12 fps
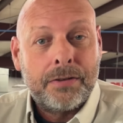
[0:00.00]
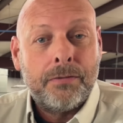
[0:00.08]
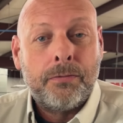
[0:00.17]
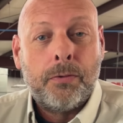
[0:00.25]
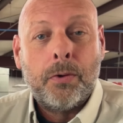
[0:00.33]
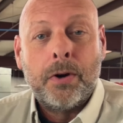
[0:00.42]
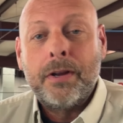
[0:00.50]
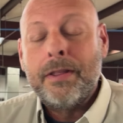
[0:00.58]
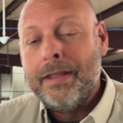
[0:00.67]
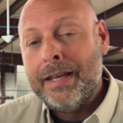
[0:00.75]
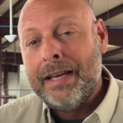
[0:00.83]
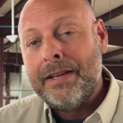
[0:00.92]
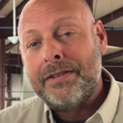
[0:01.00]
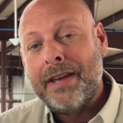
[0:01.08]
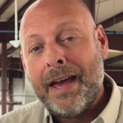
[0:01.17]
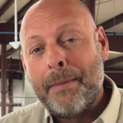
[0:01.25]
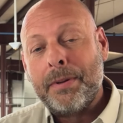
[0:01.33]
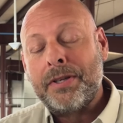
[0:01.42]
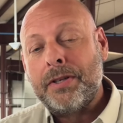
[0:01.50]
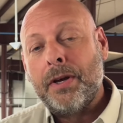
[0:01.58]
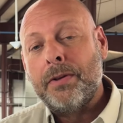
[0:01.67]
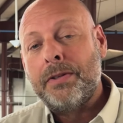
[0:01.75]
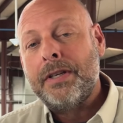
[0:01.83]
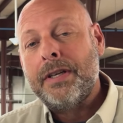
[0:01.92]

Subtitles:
for these episodes.